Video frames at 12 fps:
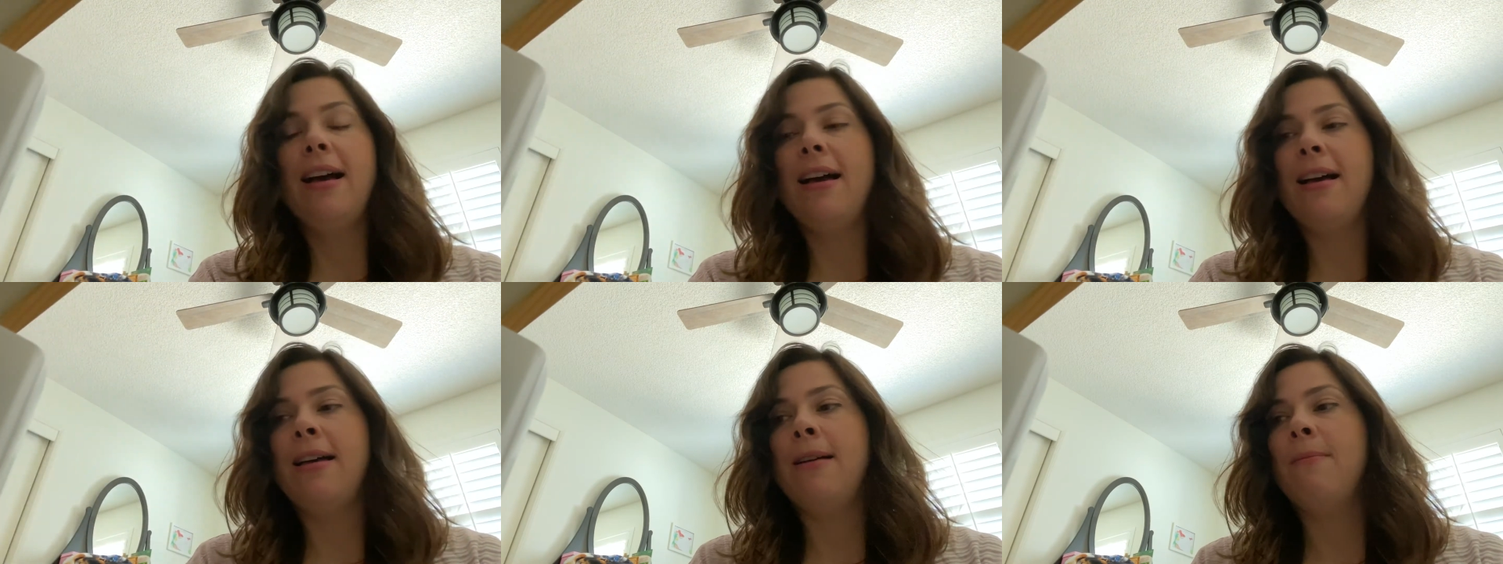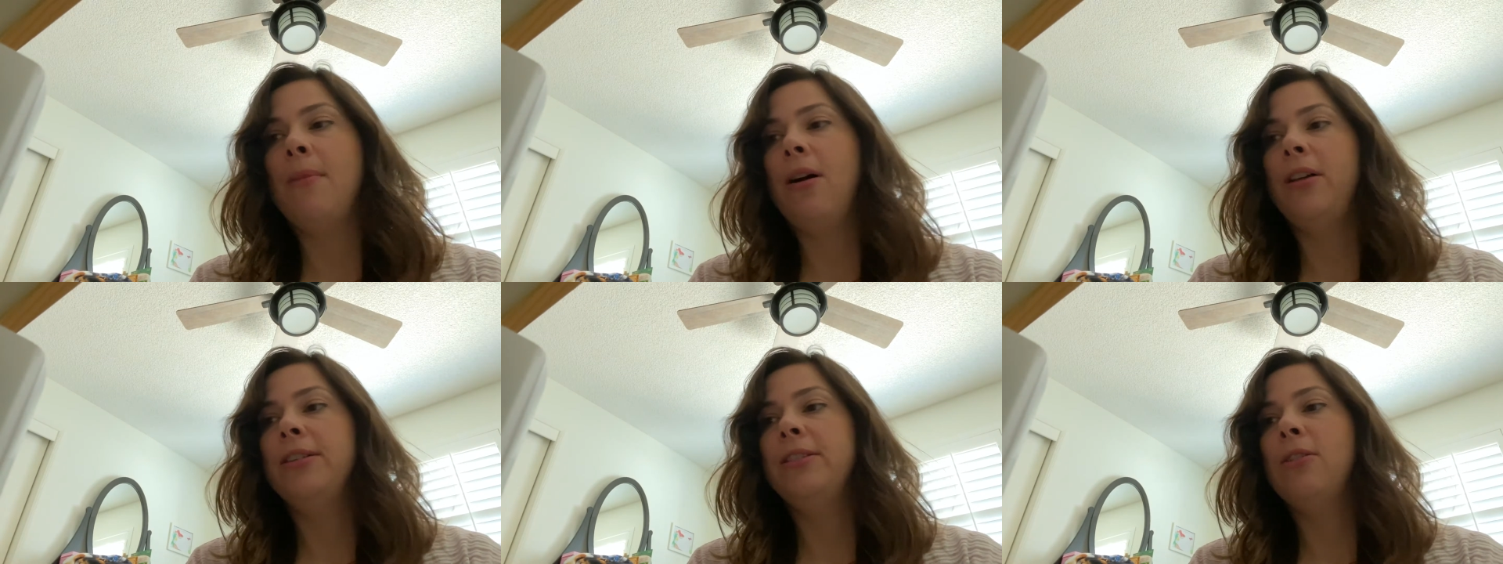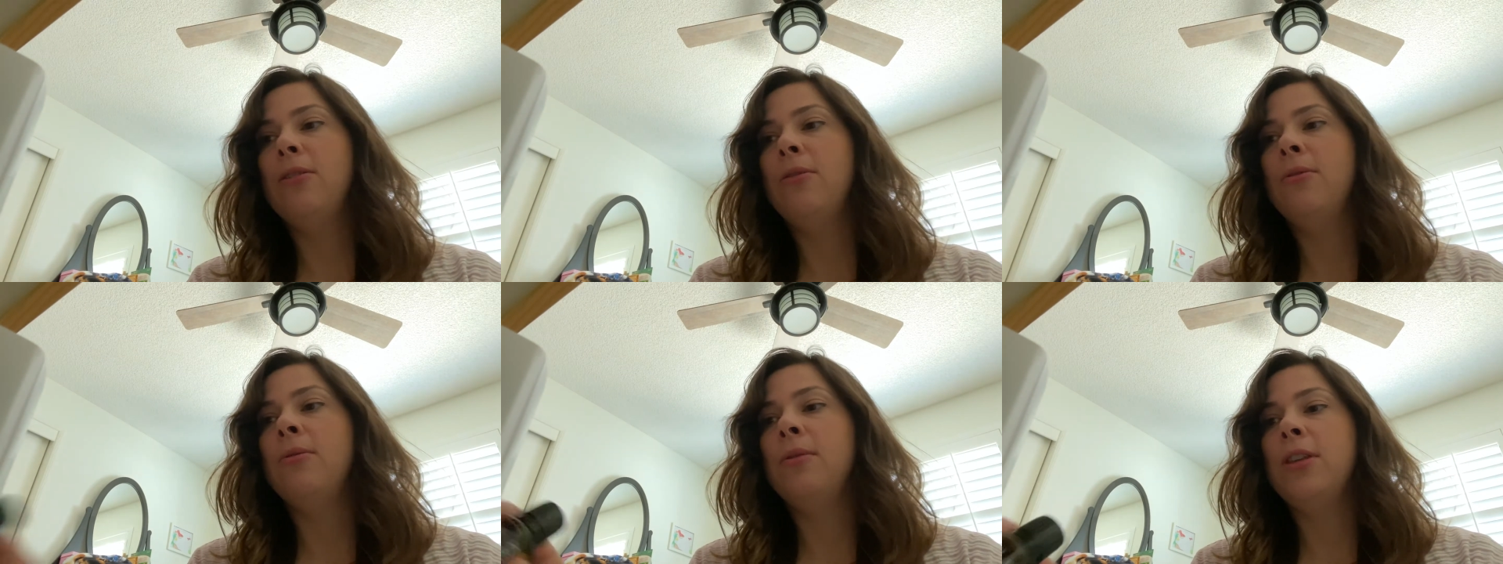Um,
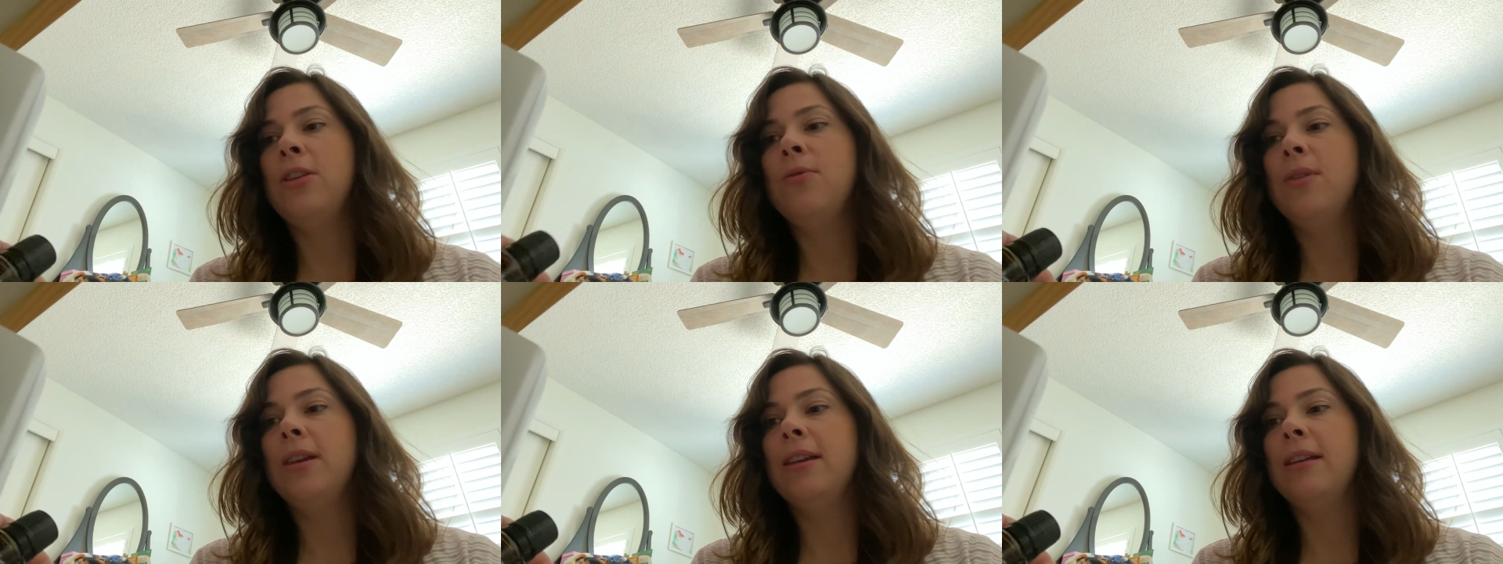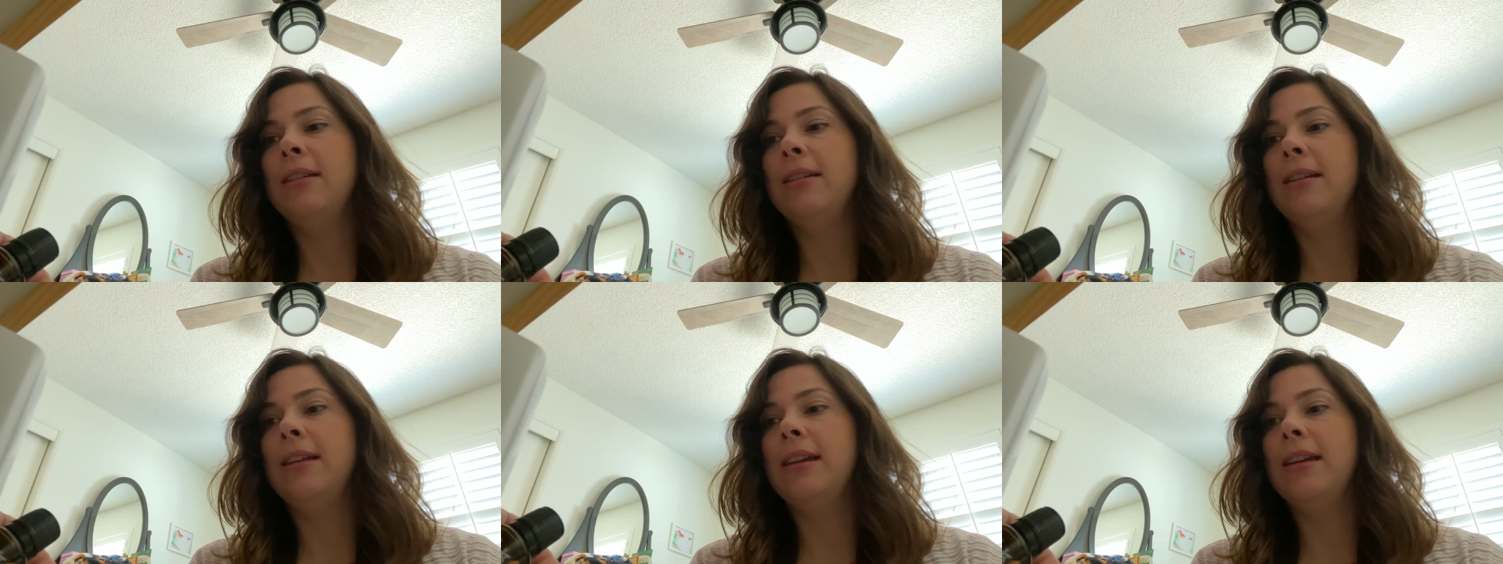also, you can